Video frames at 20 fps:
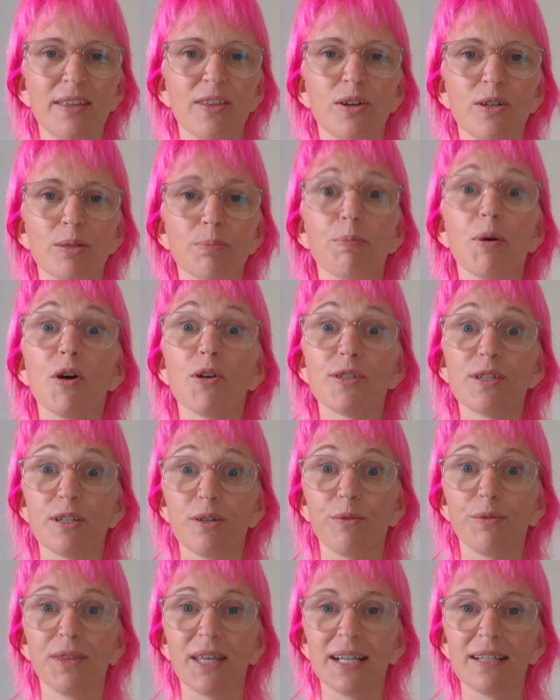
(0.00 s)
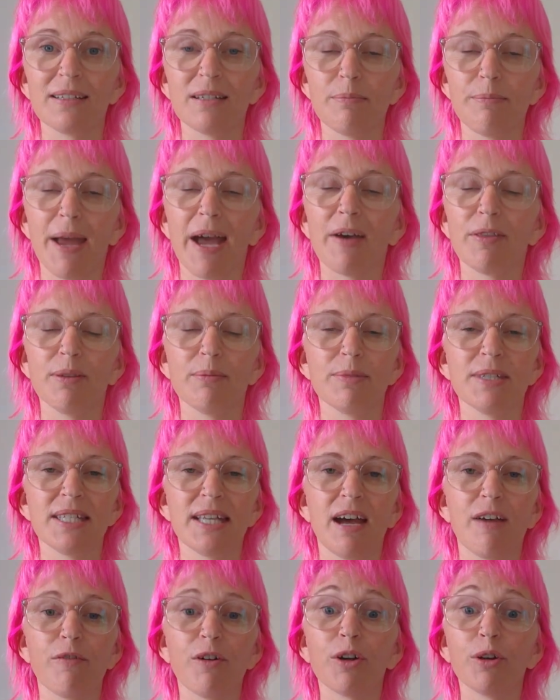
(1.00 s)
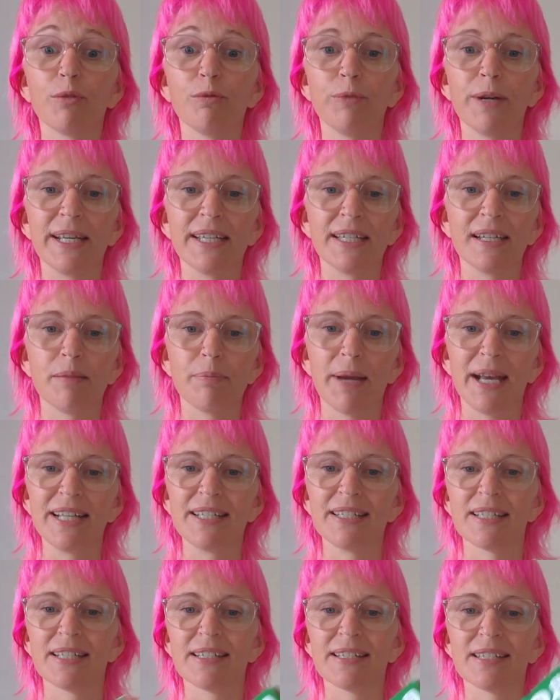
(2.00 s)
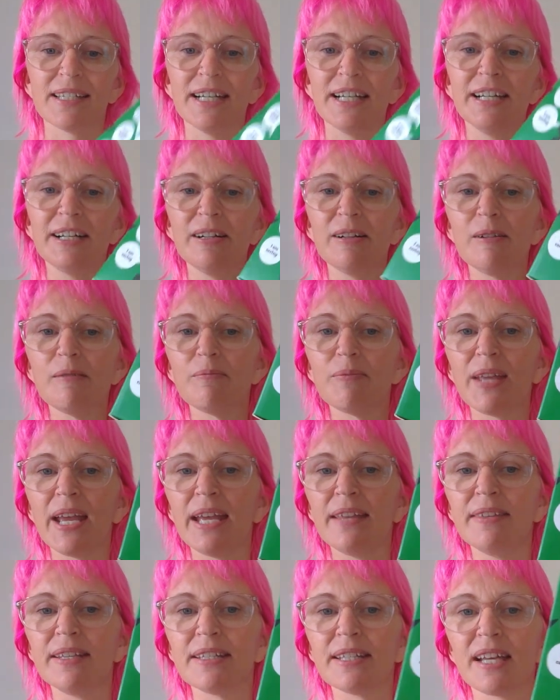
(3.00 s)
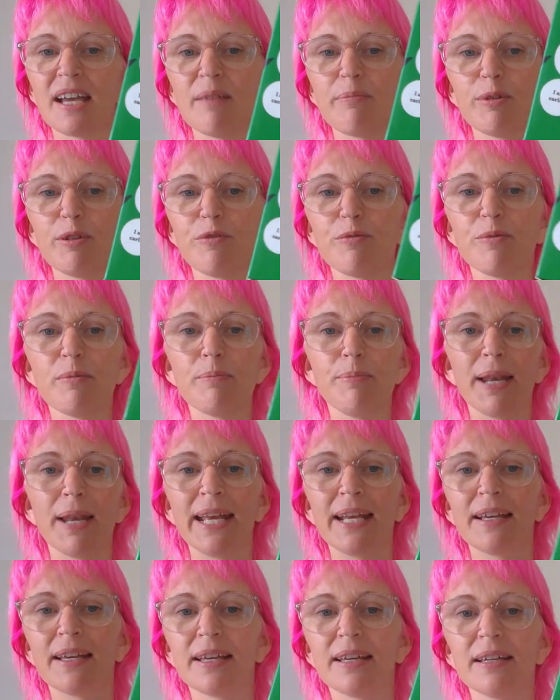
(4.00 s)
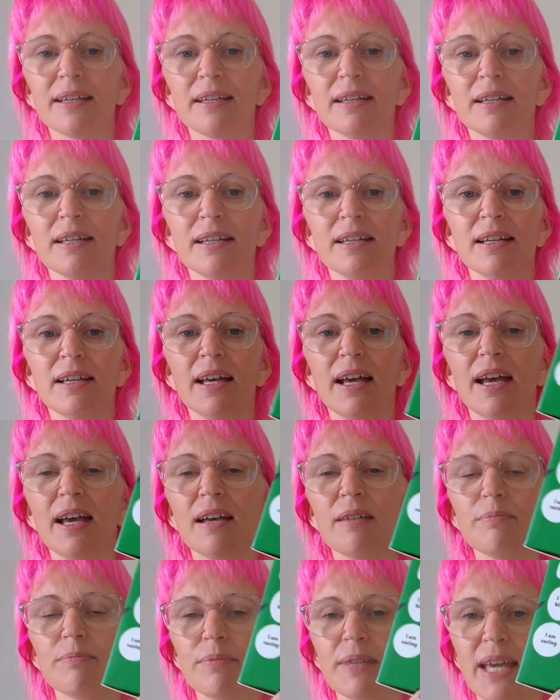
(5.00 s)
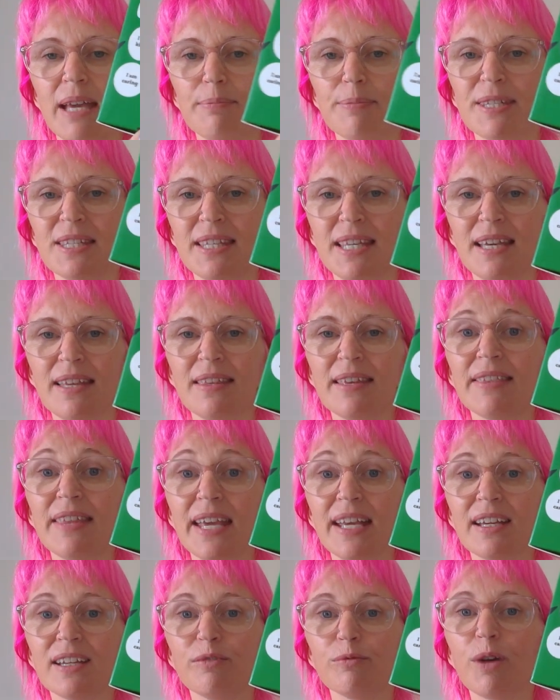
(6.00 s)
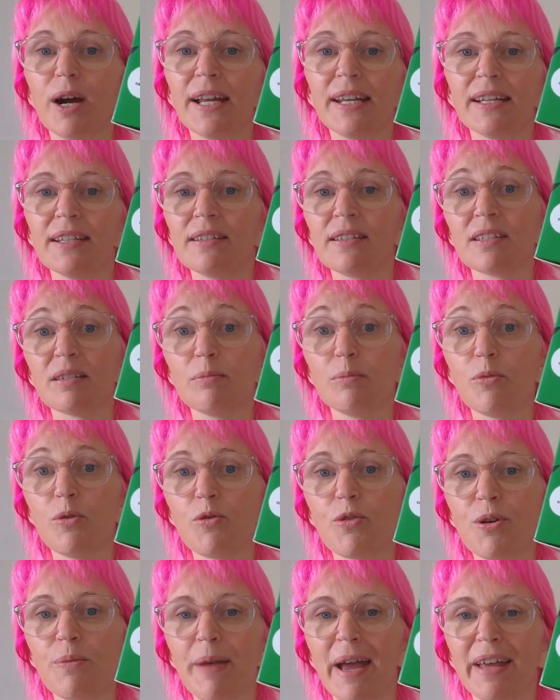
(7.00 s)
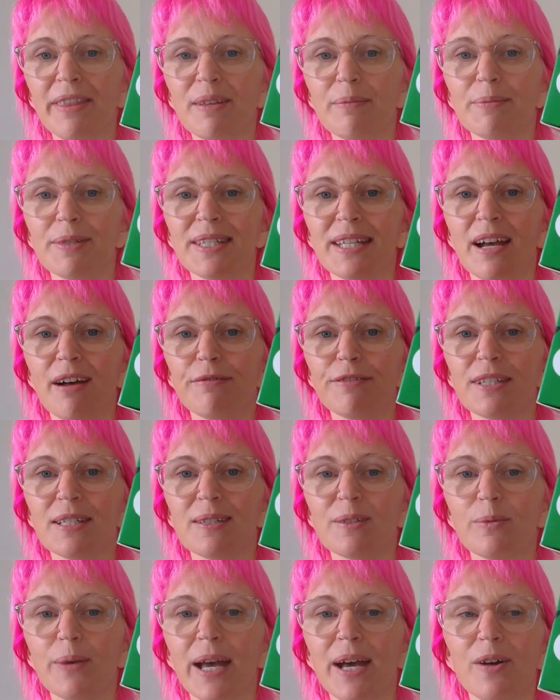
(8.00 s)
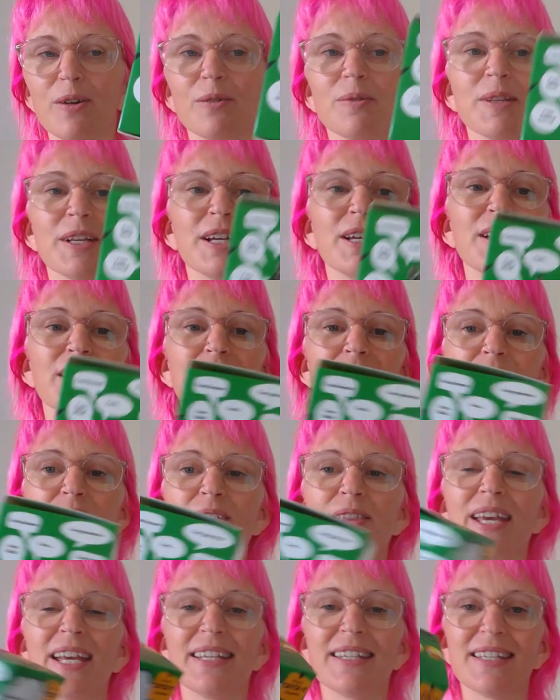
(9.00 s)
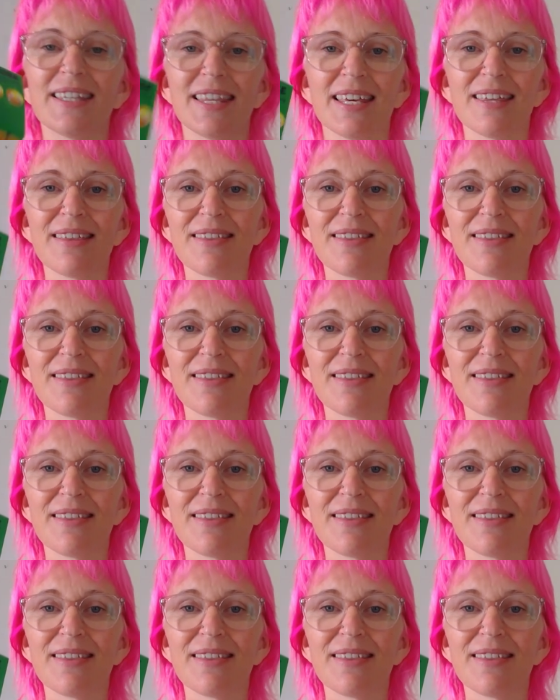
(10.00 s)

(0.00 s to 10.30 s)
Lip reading: those positive things about themselves on a regular basis. And there's a couple of blank gaps there that they can write in some more about themselves as well. So that's the